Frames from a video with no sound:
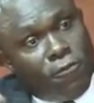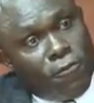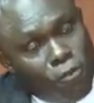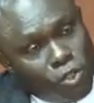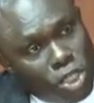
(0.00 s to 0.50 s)

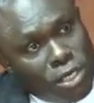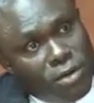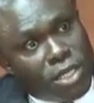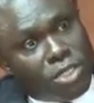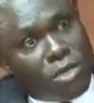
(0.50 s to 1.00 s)
future
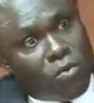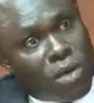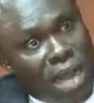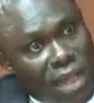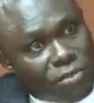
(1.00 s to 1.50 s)
generation
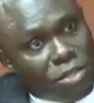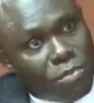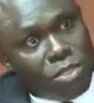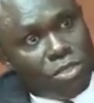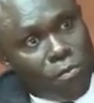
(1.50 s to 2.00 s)
will have
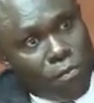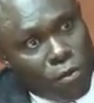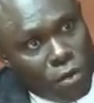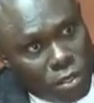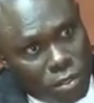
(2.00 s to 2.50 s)
something to
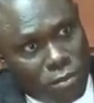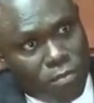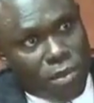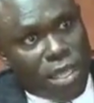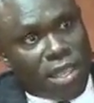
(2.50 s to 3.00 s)
build on.
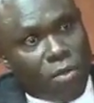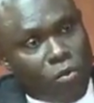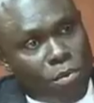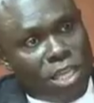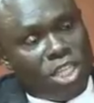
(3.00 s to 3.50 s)
The thing
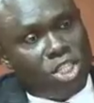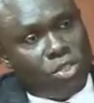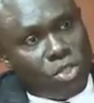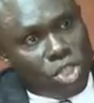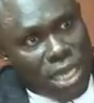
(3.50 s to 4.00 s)
will be
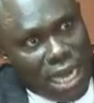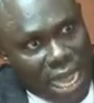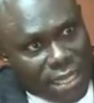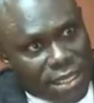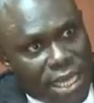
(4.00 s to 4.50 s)

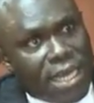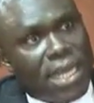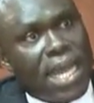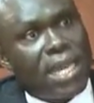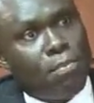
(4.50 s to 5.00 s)
institutionalized, and
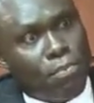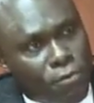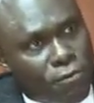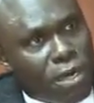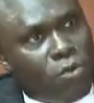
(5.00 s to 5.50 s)
they can
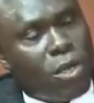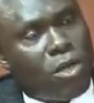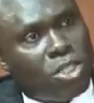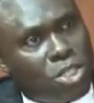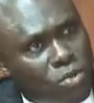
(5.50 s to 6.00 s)
improve. There will be
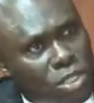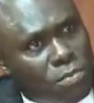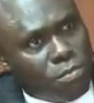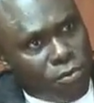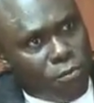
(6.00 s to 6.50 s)
continuous
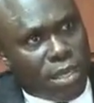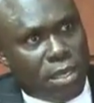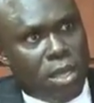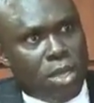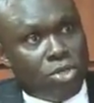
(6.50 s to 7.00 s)
improvement.
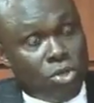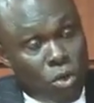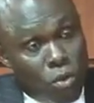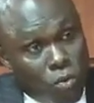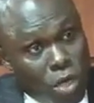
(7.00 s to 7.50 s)
So
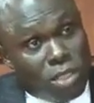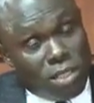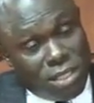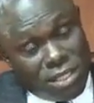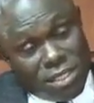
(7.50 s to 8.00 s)
what
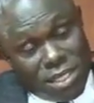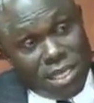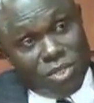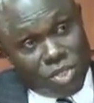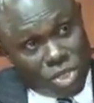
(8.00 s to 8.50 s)
is
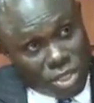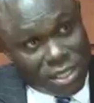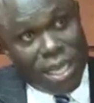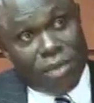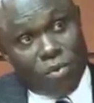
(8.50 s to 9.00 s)
needed to
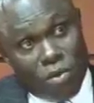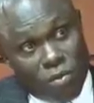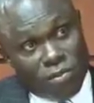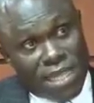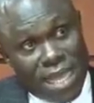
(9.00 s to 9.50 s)
sustain what
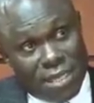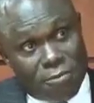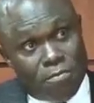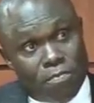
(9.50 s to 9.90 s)
we've started